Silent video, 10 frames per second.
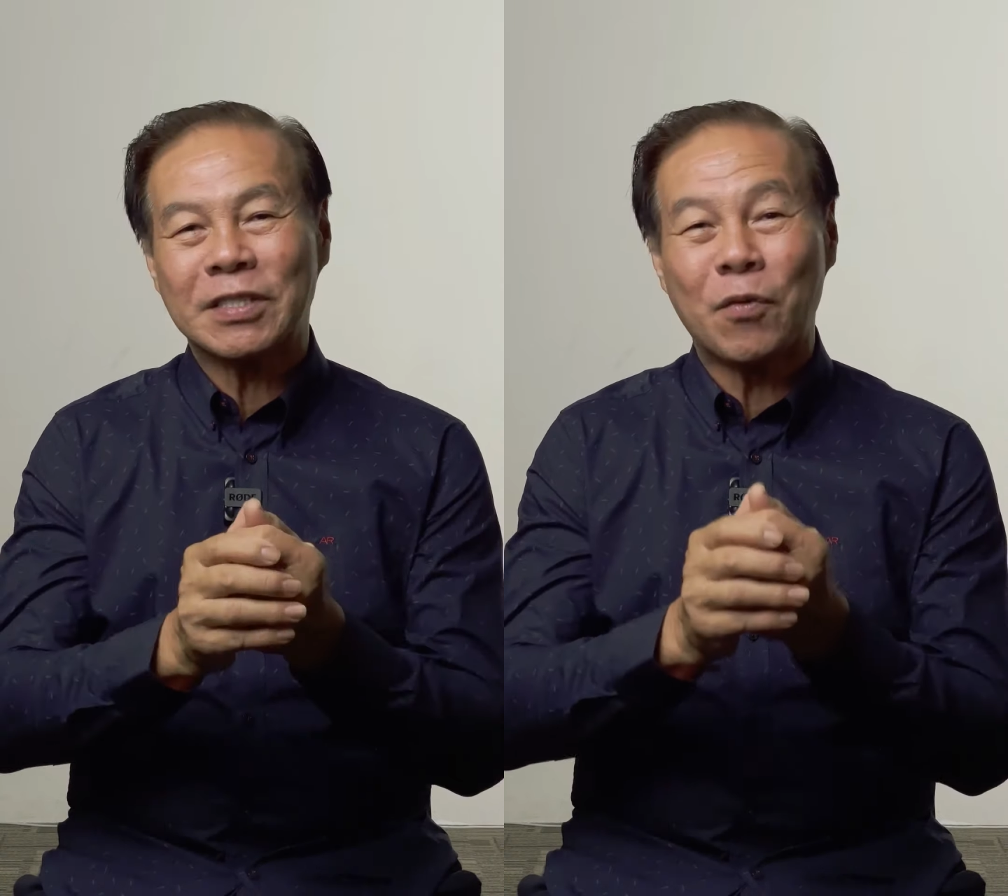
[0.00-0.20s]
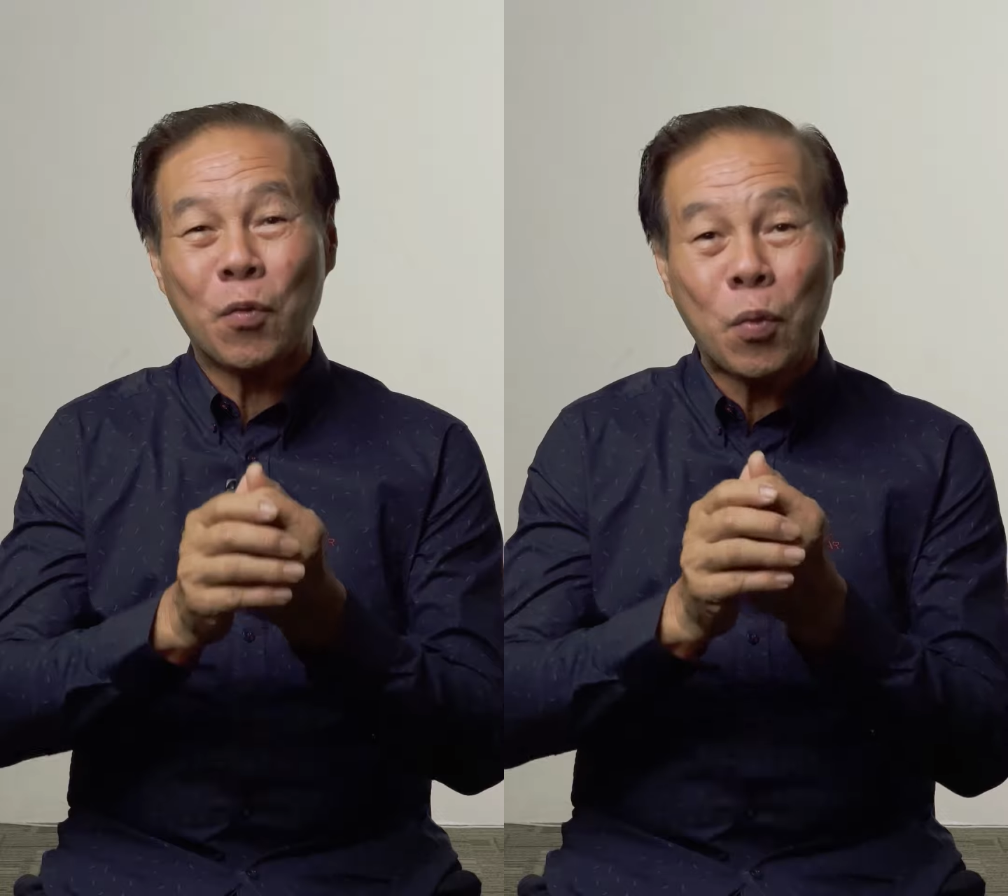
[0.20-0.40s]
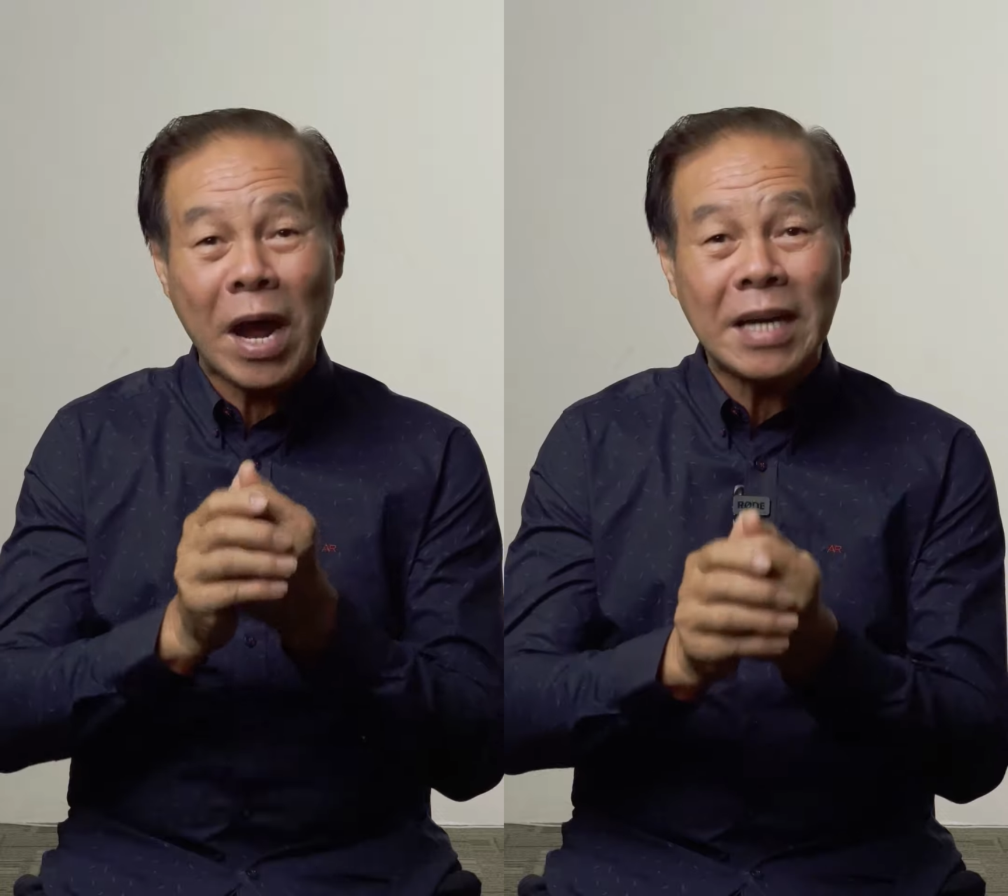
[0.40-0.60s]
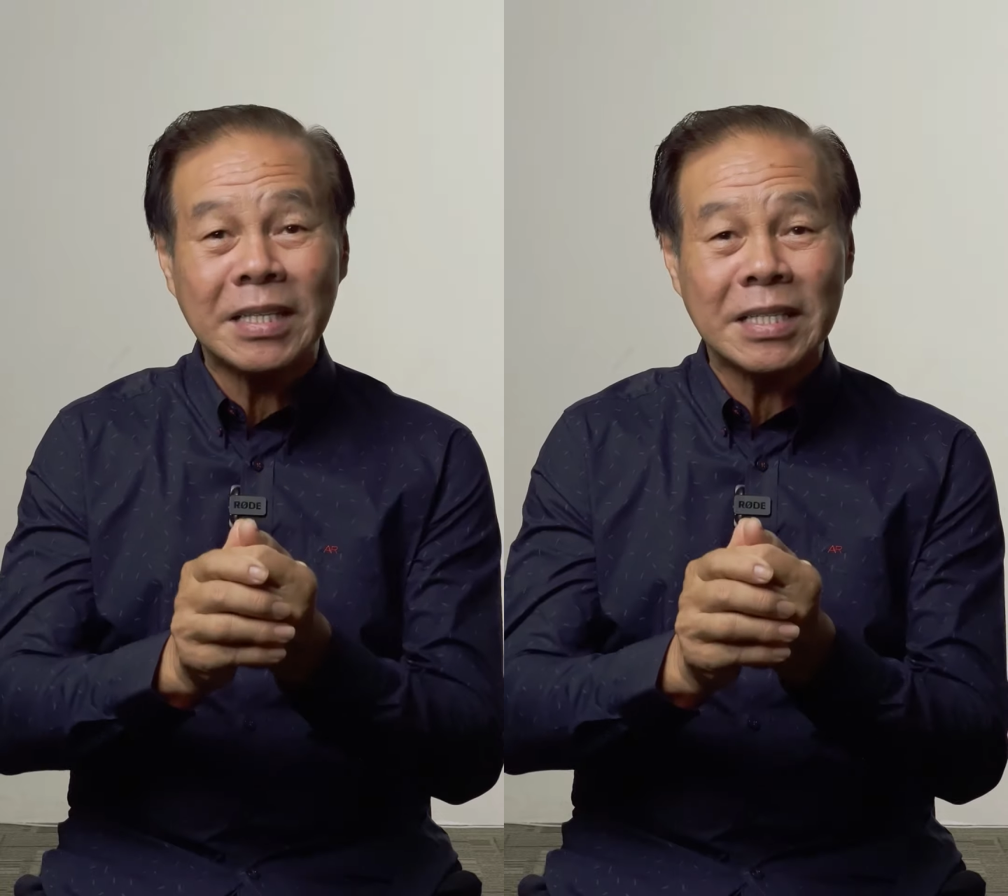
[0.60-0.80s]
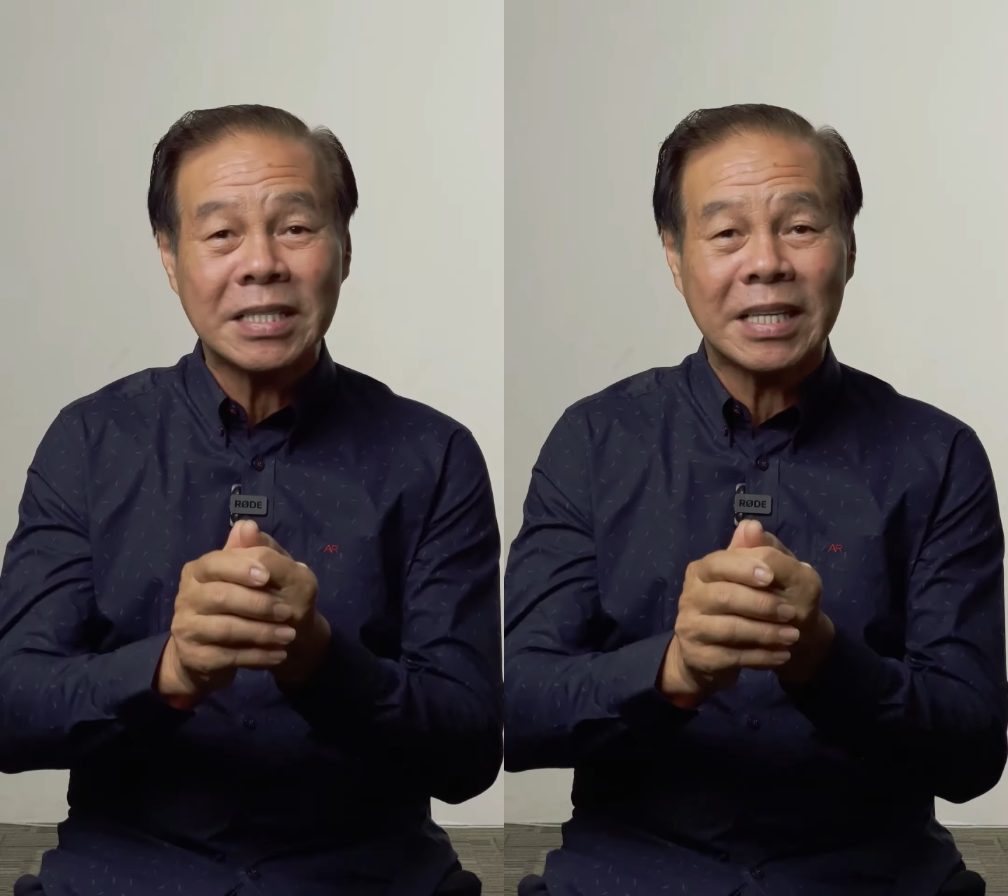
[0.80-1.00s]

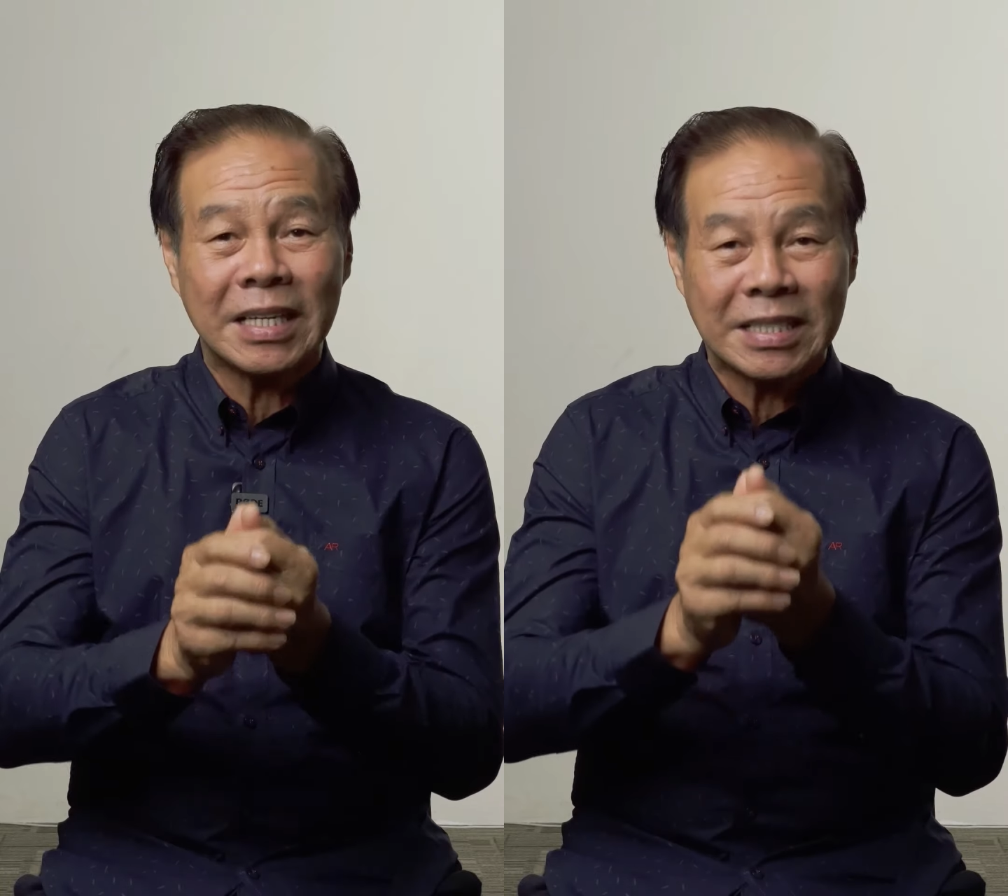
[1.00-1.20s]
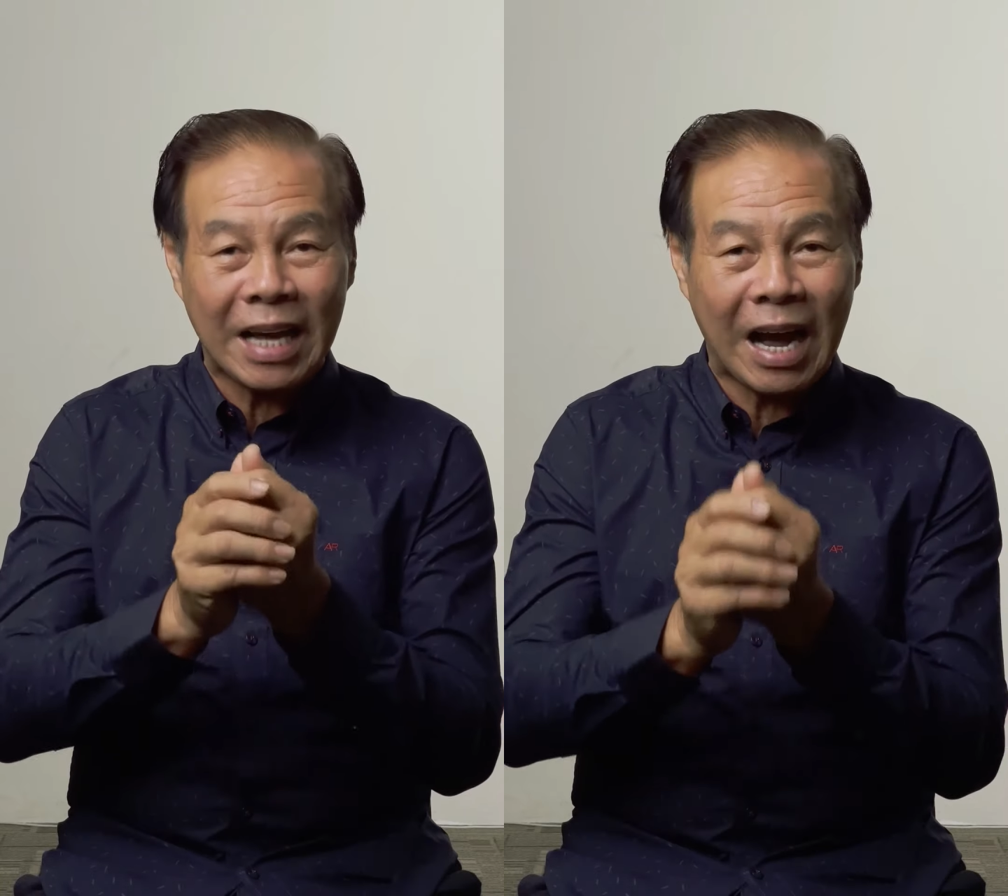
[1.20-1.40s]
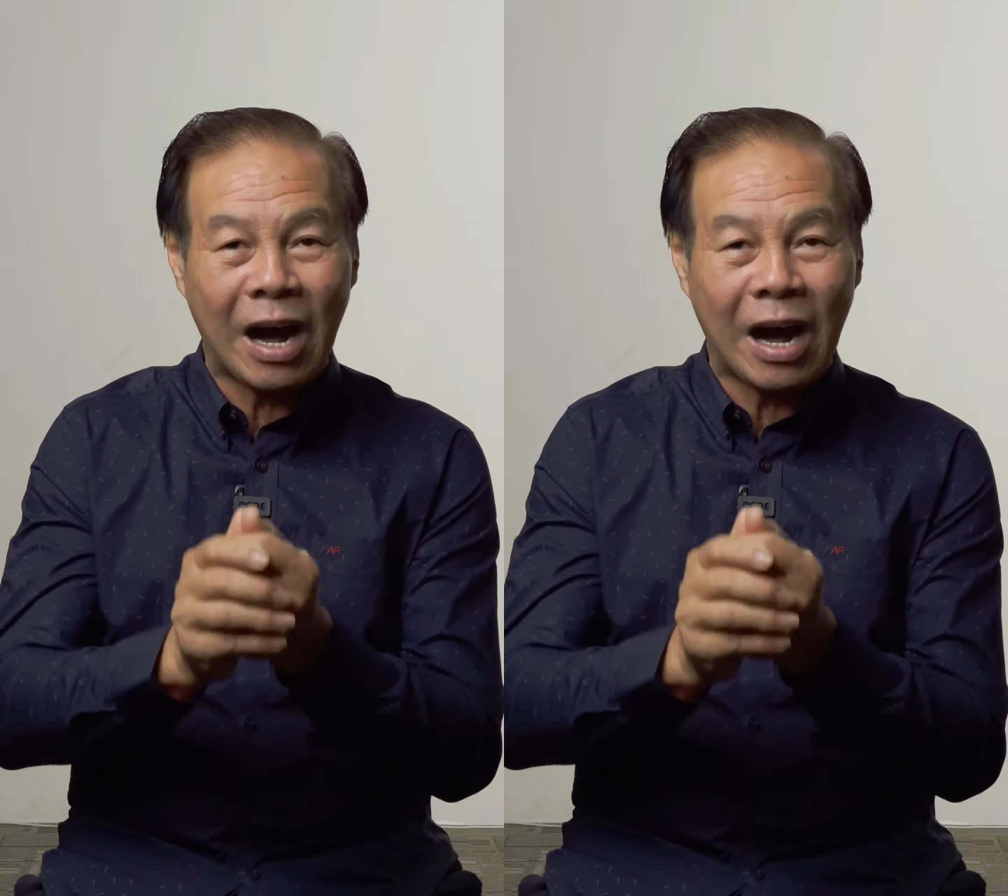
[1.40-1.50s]
awareness that His